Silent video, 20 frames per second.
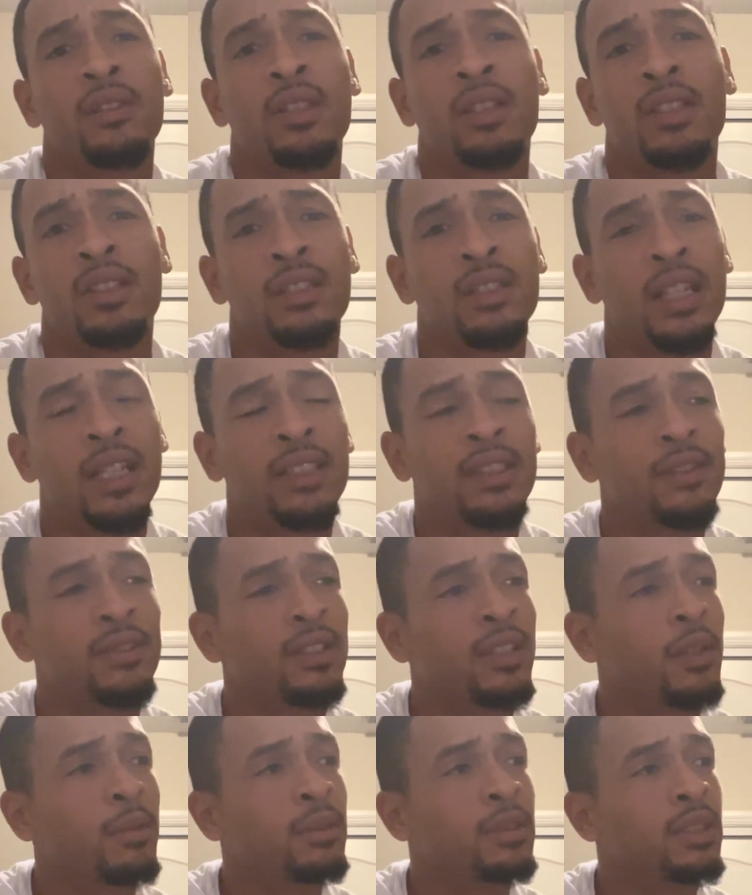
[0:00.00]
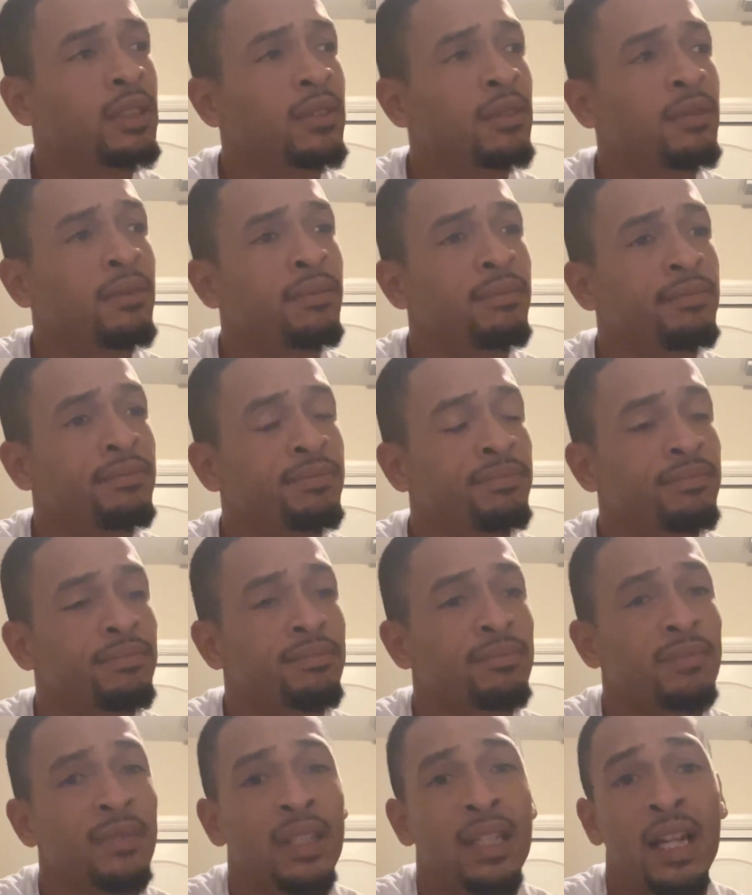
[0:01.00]
the detectives comes in.
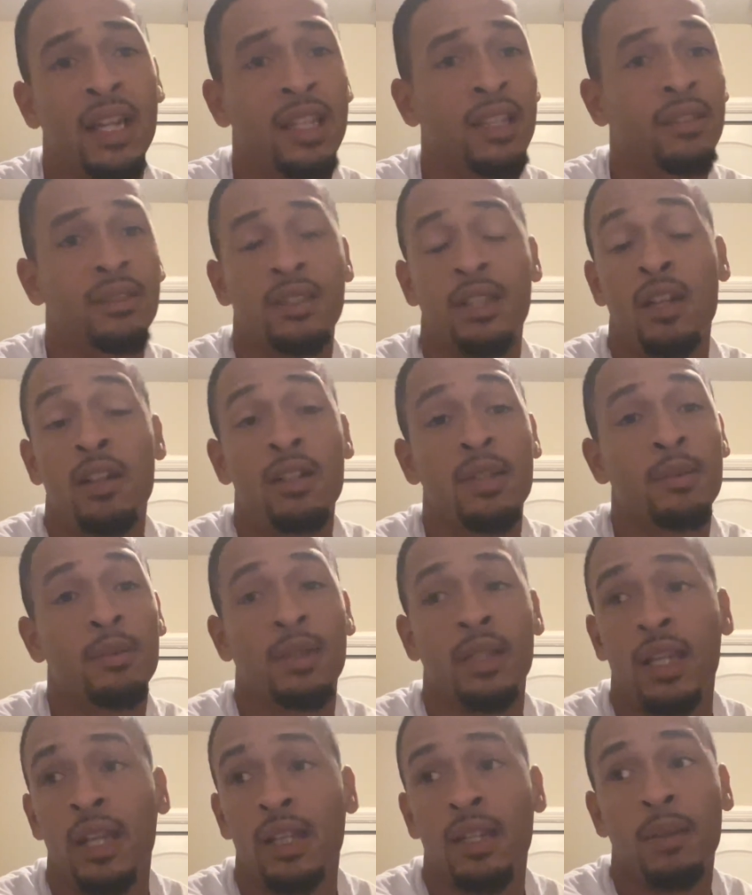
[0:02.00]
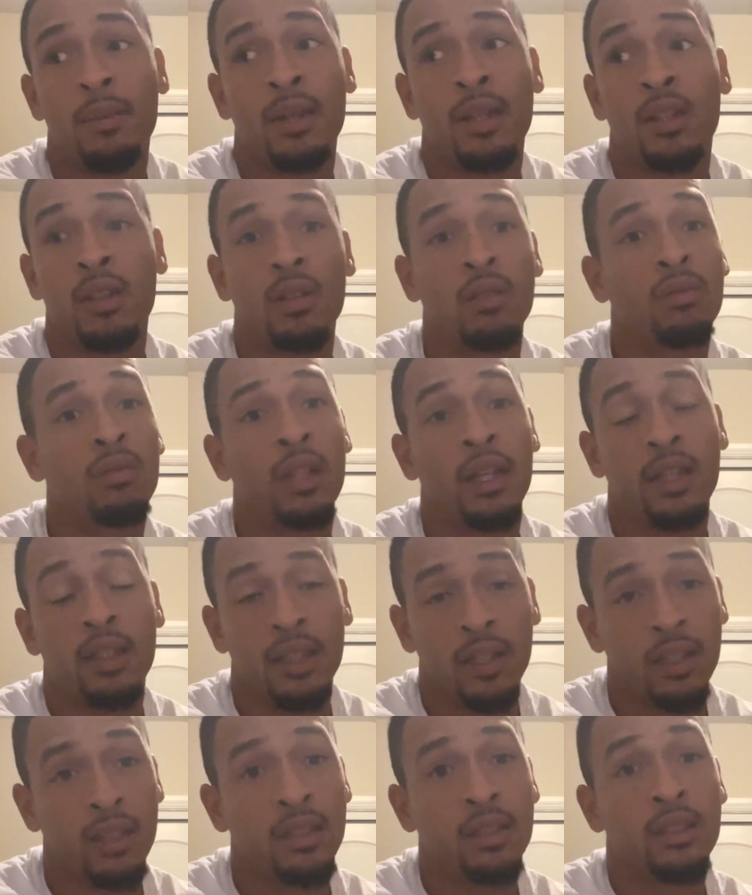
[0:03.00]
And I tell him again, I'm like, yo, like,
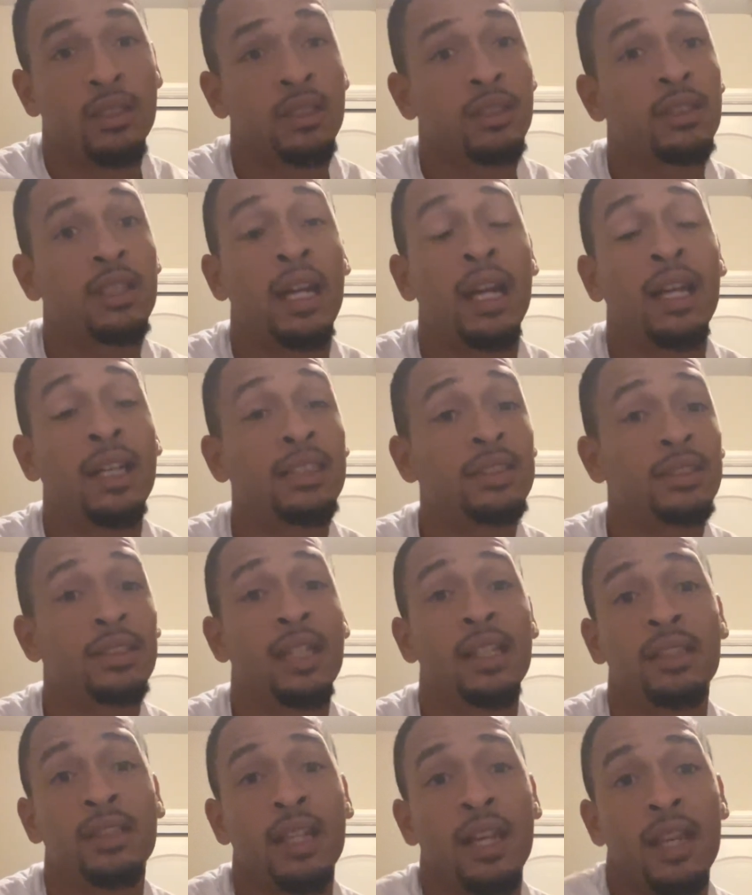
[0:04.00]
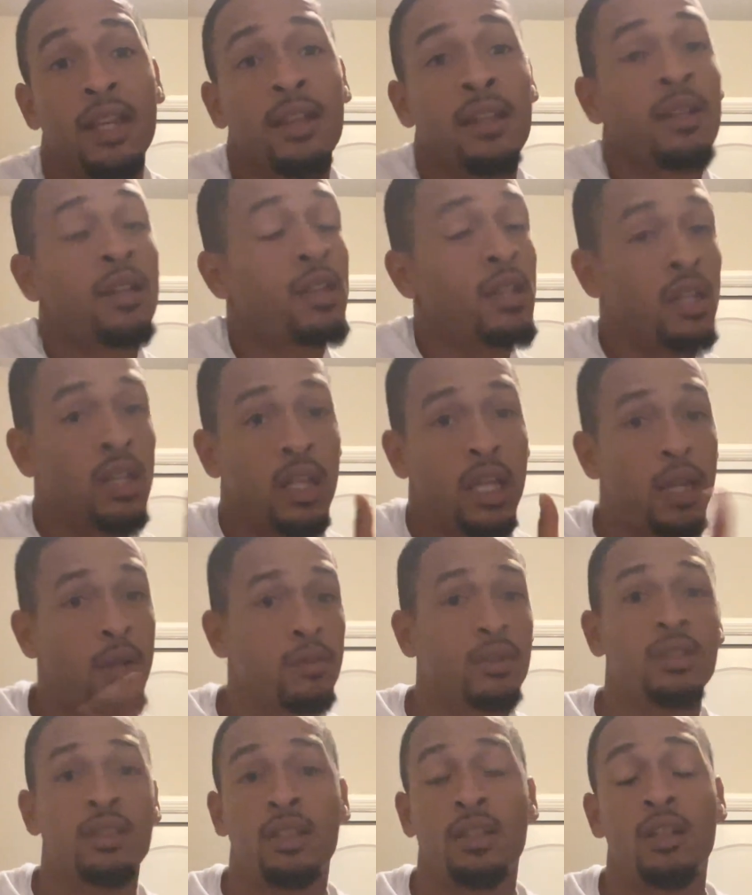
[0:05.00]
yeah, this guy said that he
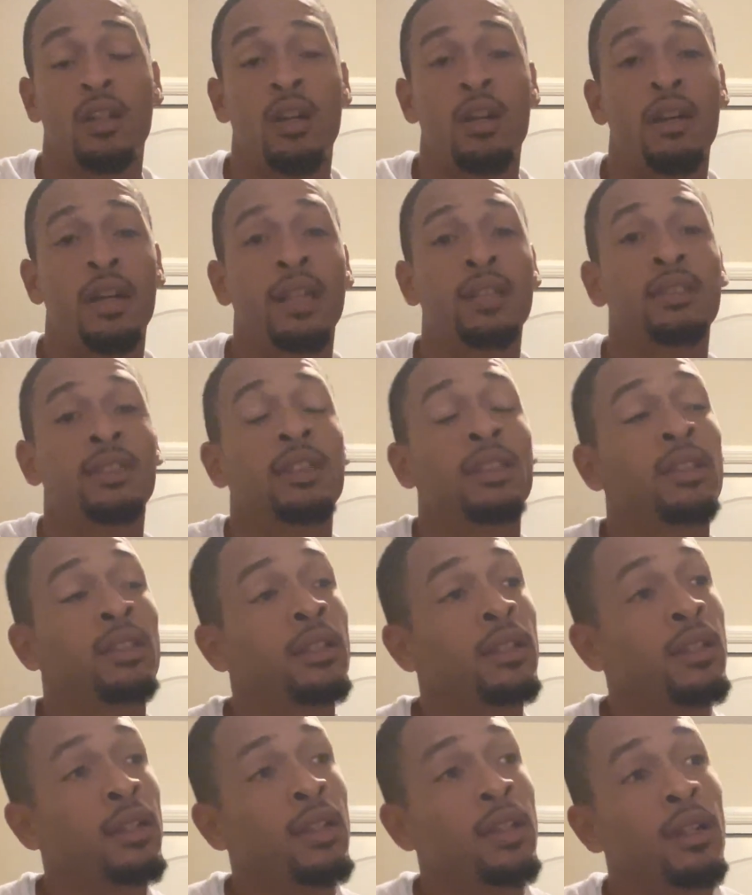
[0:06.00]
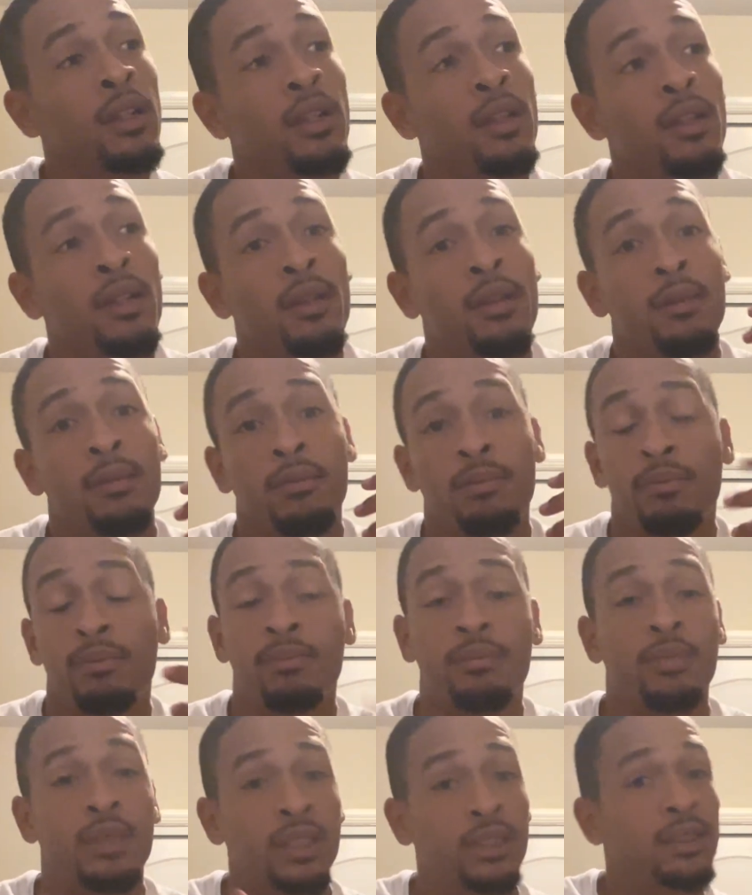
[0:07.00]
was in a car accident.
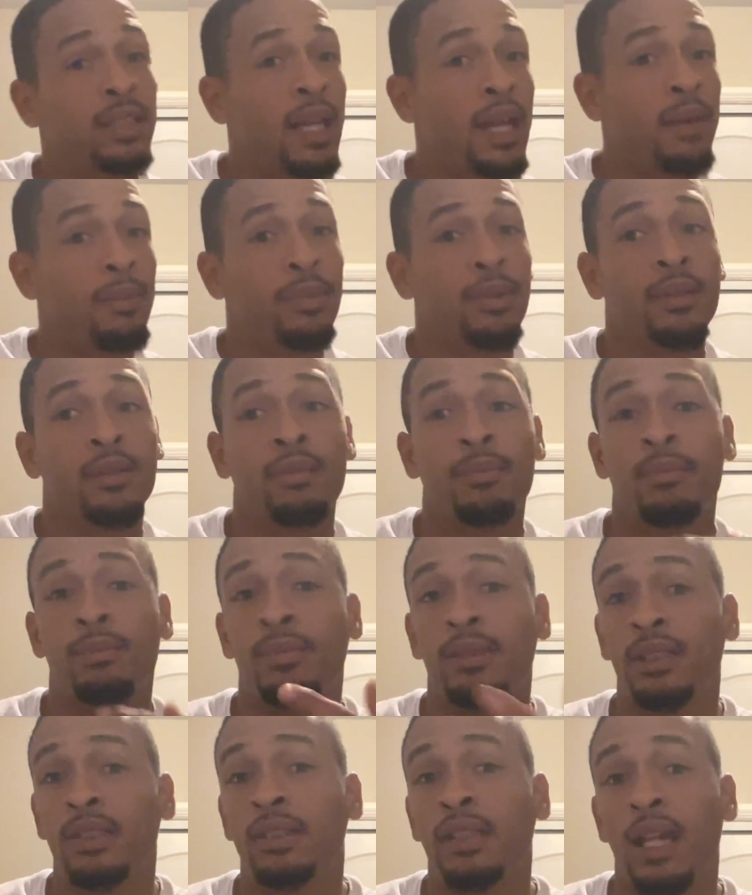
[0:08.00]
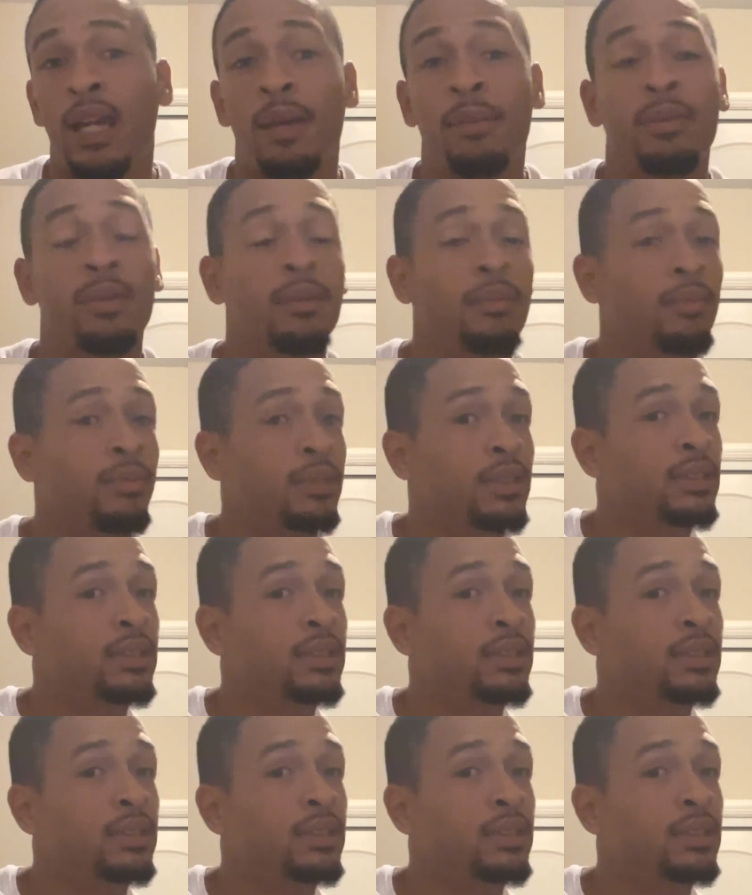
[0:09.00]
This happened, and